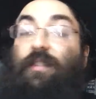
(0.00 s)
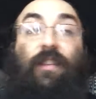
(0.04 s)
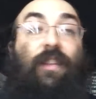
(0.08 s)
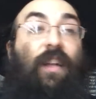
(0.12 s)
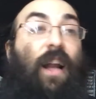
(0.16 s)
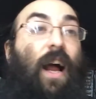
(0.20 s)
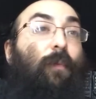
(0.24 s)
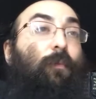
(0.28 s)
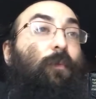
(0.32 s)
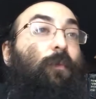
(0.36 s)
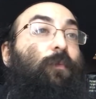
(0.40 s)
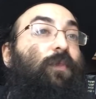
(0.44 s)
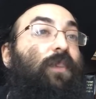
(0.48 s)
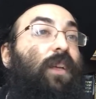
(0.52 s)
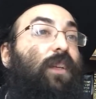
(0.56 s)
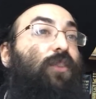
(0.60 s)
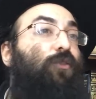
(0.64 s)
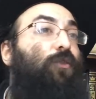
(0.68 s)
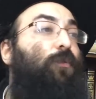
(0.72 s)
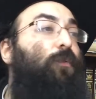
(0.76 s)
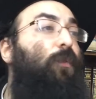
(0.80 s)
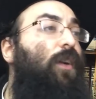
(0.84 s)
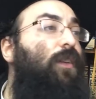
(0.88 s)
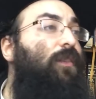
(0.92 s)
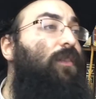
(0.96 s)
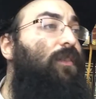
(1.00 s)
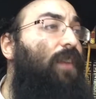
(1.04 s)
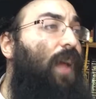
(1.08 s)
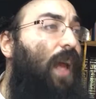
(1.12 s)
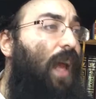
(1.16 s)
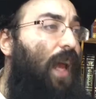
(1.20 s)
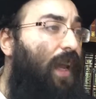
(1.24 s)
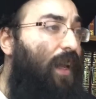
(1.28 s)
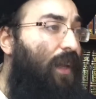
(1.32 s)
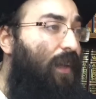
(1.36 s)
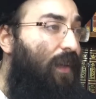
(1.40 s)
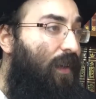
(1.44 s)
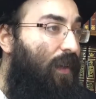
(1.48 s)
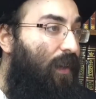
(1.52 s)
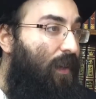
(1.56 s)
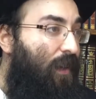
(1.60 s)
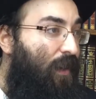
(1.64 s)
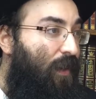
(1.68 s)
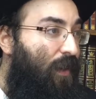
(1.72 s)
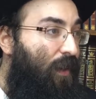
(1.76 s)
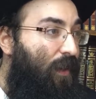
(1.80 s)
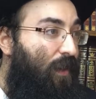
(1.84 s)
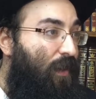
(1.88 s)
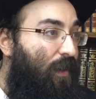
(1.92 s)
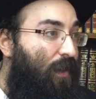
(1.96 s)
So the Rambam says, you must say
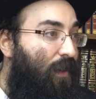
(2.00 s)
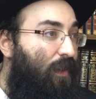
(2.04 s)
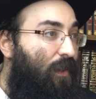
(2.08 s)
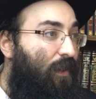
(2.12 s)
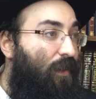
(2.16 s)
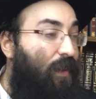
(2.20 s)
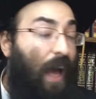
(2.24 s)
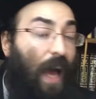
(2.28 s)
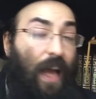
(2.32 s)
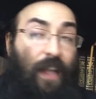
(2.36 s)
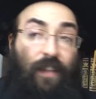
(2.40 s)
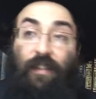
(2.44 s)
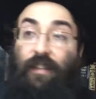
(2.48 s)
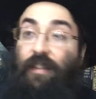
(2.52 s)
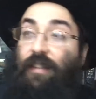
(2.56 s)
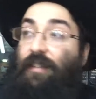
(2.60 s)
that